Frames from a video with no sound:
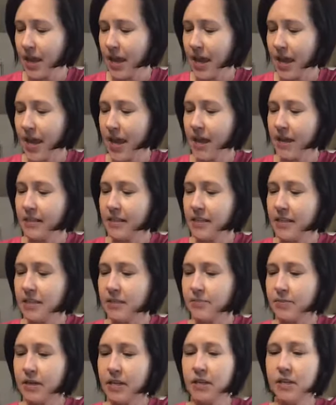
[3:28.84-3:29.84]
And these
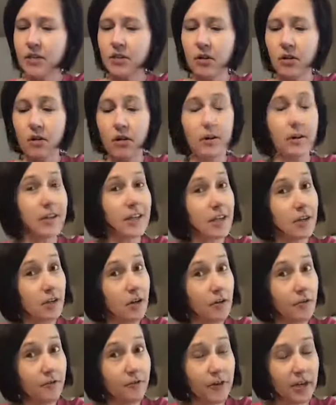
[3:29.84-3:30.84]
beads are
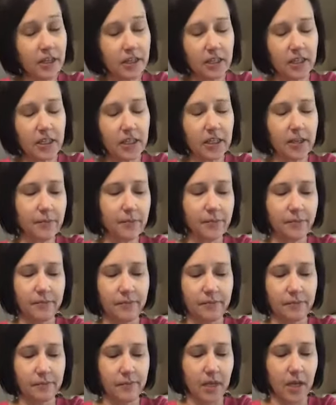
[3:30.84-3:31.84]
eco-friendly.
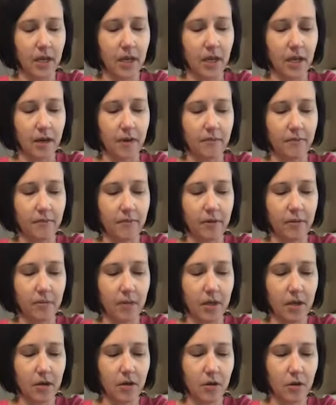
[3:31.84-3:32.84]
They come from
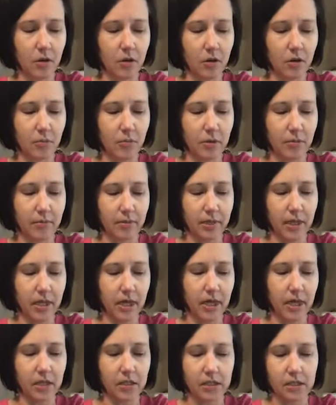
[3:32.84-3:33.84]
the jojoba
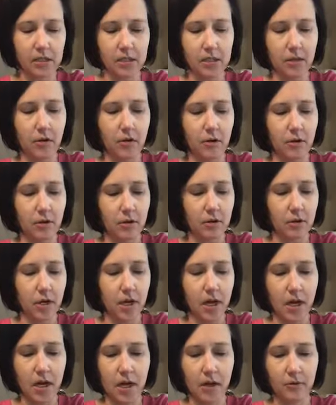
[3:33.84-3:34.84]
plant, so you're
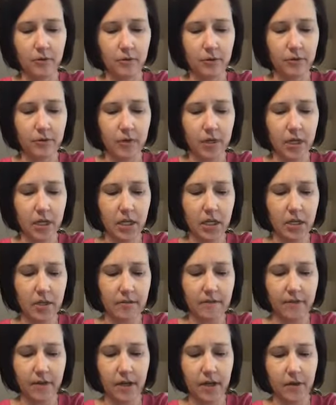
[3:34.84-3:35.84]
not ruining the
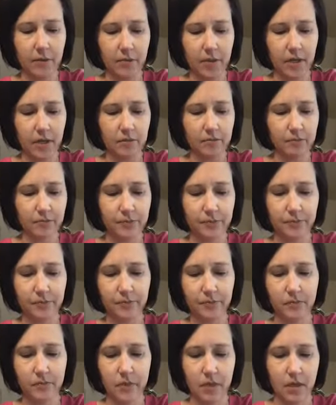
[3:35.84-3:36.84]
environment.
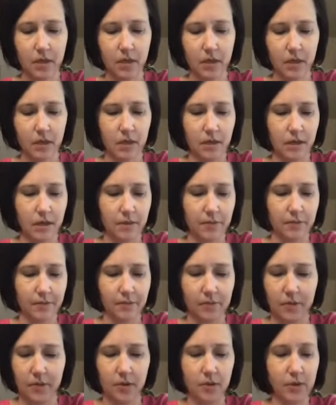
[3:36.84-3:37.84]

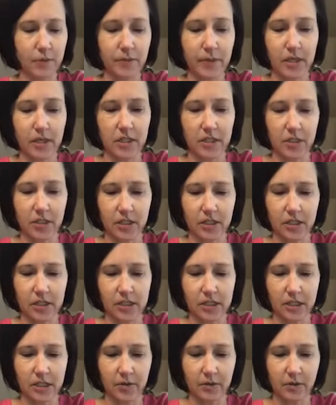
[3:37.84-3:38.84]
Those beads are gonna
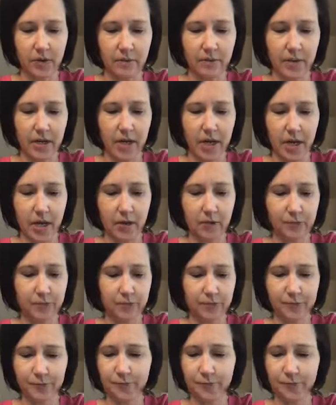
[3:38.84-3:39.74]
stick with me now.